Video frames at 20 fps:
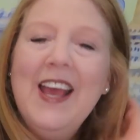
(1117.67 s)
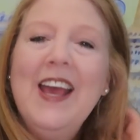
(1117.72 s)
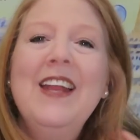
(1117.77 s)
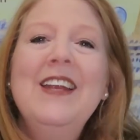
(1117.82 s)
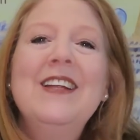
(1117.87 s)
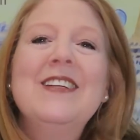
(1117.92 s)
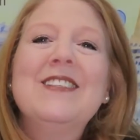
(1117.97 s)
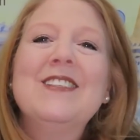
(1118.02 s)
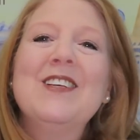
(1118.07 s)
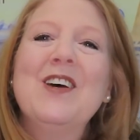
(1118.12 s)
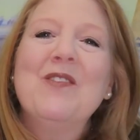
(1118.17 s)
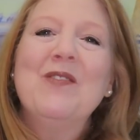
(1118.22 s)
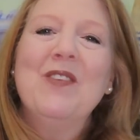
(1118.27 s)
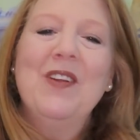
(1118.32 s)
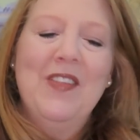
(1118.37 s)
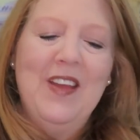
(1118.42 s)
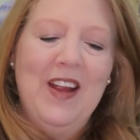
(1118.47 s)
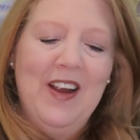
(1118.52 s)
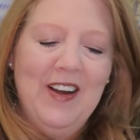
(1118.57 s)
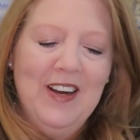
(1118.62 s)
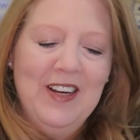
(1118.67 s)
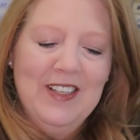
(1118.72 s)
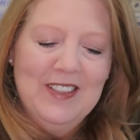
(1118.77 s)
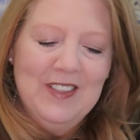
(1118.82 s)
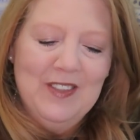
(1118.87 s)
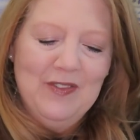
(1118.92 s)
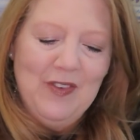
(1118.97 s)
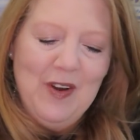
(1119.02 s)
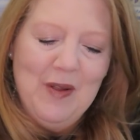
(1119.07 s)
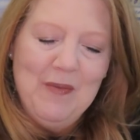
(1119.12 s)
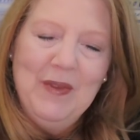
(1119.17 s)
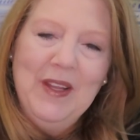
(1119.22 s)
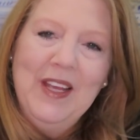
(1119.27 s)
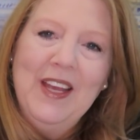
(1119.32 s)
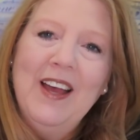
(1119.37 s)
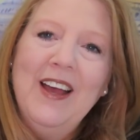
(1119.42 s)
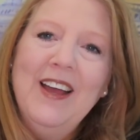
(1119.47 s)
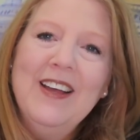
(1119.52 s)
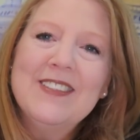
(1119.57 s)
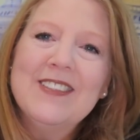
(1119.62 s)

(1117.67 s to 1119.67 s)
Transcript: And it's over there. It's from Leah.